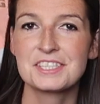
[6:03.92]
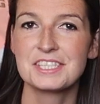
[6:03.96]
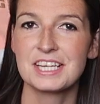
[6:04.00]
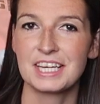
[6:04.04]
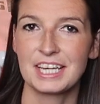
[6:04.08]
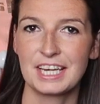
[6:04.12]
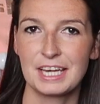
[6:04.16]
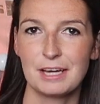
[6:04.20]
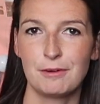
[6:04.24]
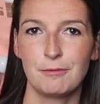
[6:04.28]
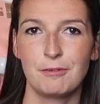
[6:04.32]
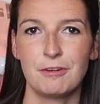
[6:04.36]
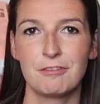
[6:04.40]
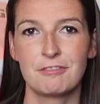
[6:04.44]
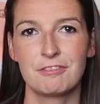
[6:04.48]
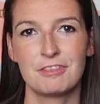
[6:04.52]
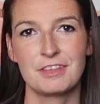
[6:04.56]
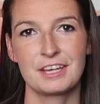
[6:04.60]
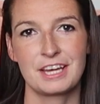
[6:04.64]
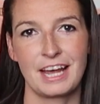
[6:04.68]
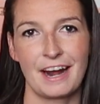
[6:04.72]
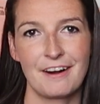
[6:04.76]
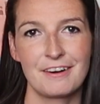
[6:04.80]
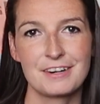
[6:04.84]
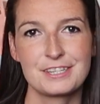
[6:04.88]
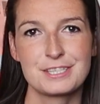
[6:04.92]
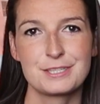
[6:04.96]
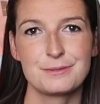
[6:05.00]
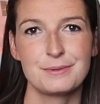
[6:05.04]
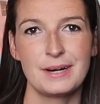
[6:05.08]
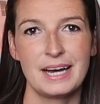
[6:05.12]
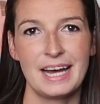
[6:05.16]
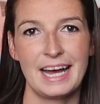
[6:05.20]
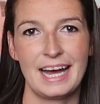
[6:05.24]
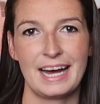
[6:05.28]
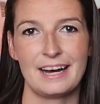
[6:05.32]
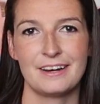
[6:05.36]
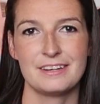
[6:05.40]
sticking with the Character
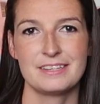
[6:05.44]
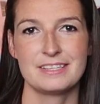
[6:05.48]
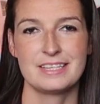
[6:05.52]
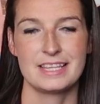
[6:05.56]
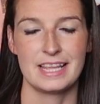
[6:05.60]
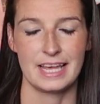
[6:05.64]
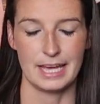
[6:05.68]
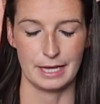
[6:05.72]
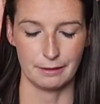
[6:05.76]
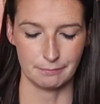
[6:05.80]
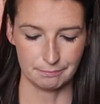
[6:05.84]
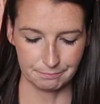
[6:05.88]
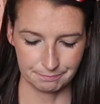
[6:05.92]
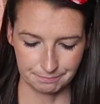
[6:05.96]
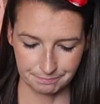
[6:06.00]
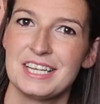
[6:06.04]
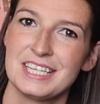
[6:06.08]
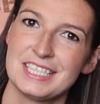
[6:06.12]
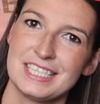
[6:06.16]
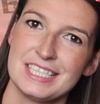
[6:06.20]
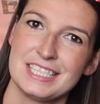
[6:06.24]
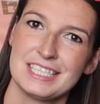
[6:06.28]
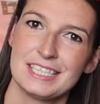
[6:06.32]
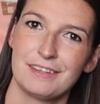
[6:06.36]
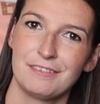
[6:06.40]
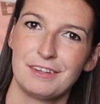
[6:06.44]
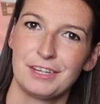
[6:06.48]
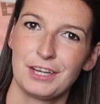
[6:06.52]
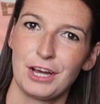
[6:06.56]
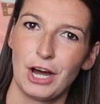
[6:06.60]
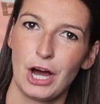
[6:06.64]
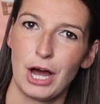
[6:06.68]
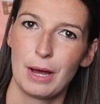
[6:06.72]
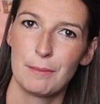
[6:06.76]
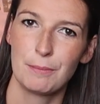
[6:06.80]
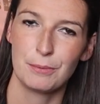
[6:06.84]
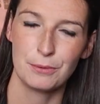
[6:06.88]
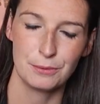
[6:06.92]
Warehouse thing, this is something
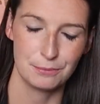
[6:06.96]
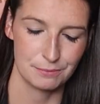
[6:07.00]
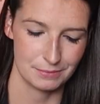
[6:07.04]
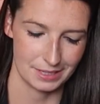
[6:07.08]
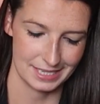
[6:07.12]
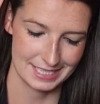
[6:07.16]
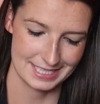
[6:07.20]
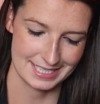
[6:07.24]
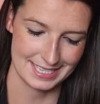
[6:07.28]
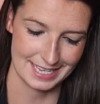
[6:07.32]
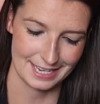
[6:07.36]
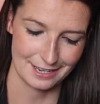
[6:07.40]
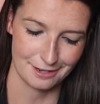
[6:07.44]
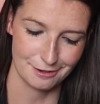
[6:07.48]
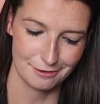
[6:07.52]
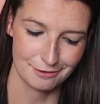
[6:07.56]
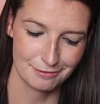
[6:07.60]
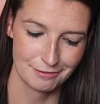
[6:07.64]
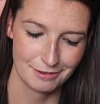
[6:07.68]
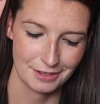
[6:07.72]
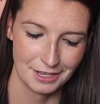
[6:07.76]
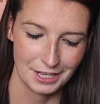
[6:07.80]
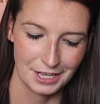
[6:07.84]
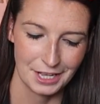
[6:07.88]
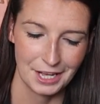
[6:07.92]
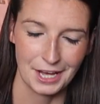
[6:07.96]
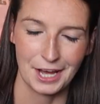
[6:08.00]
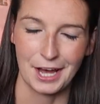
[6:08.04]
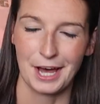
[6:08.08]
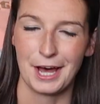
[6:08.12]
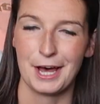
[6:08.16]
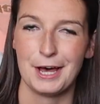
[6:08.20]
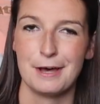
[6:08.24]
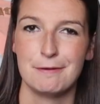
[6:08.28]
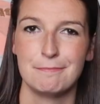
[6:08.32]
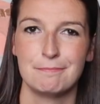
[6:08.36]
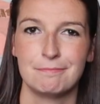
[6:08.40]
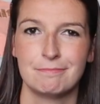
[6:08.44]
I bought myself.
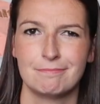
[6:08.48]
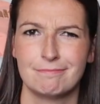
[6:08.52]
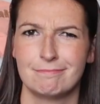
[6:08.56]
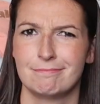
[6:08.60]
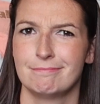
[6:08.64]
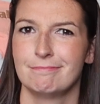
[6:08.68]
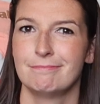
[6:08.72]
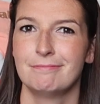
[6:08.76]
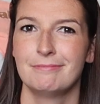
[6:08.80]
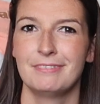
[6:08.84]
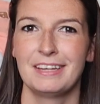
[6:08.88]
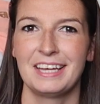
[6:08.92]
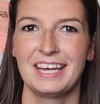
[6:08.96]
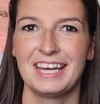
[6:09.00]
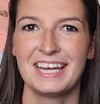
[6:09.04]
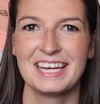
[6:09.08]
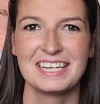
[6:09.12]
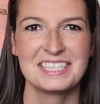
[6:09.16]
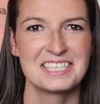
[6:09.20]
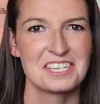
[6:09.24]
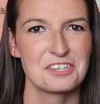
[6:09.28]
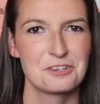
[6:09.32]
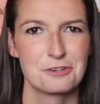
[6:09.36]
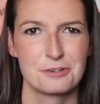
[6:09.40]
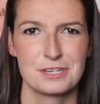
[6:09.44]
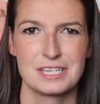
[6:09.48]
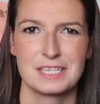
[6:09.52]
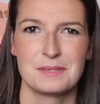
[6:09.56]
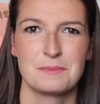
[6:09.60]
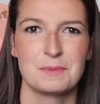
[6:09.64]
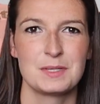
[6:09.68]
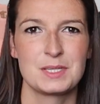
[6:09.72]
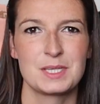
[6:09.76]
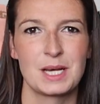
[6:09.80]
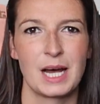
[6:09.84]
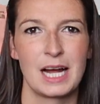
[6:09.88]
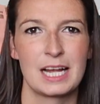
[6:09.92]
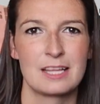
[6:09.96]
It is a
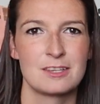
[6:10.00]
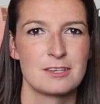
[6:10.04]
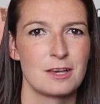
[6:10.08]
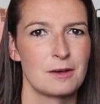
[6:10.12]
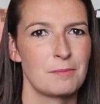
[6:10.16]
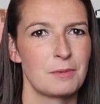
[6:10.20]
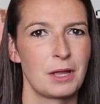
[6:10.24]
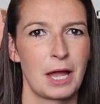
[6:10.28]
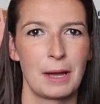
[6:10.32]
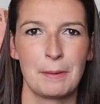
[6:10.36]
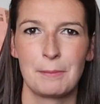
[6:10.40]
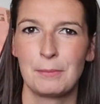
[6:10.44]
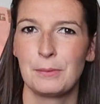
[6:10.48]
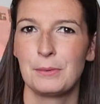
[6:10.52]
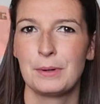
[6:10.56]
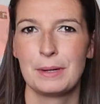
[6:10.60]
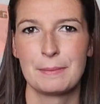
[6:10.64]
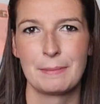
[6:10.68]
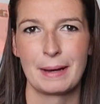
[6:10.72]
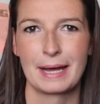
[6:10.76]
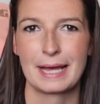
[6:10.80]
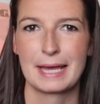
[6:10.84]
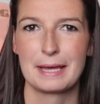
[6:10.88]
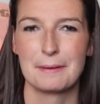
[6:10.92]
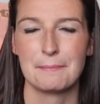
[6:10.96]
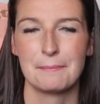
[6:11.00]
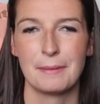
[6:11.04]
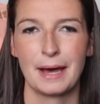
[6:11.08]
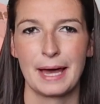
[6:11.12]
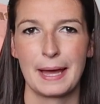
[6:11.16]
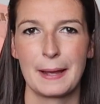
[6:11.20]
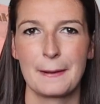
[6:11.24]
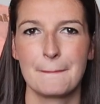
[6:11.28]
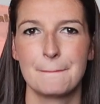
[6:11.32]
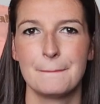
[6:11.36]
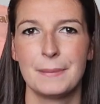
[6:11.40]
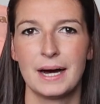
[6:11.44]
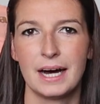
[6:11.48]
Christmas item and I bought it back in
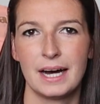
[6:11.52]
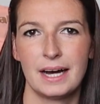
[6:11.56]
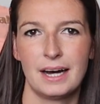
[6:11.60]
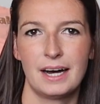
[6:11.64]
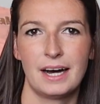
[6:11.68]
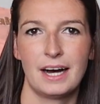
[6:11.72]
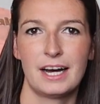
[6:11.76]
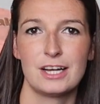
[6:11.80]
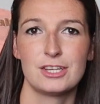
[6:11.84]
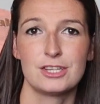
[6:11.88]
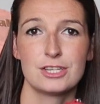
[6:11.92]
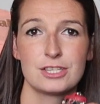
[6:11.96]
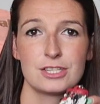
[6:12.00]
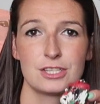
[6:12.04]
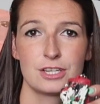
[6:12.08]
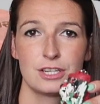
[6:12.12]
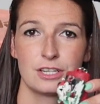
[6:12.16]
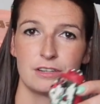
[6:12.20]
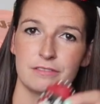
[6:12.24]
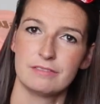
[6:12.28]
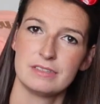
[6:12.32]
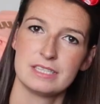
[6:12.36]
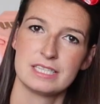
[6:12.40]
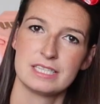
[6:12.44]
May, but I just couldn't